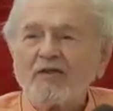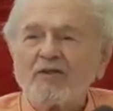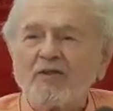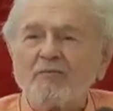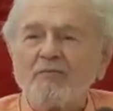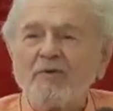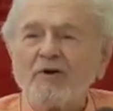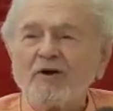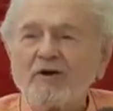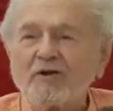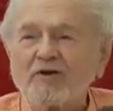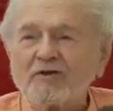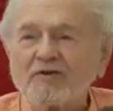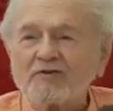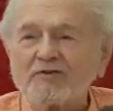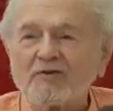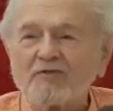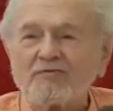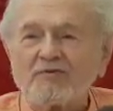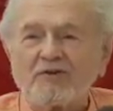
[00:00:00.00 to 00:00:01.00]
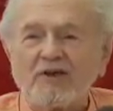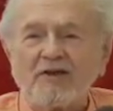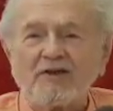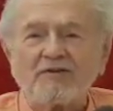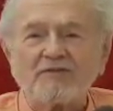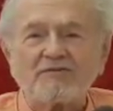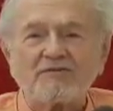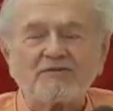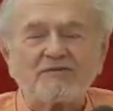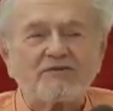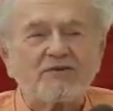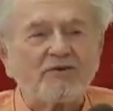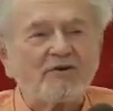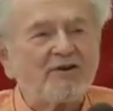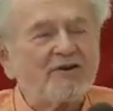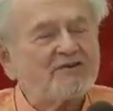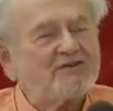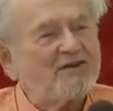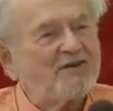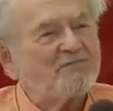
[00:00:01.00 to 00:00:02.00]
the miracles of saints and so
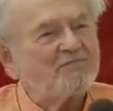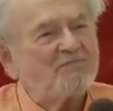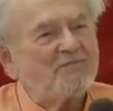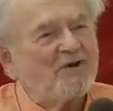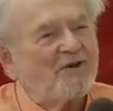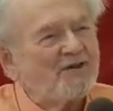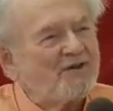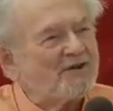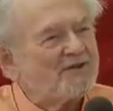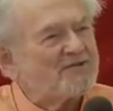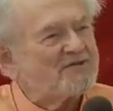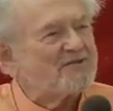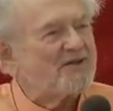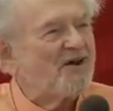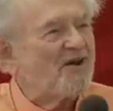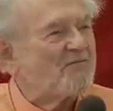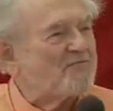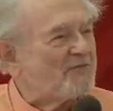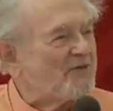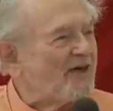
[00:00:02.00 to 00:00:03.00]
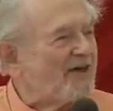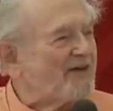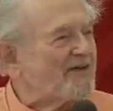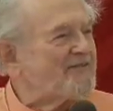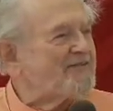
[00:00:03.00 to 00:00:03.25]
on, I said, "Mother, stop that.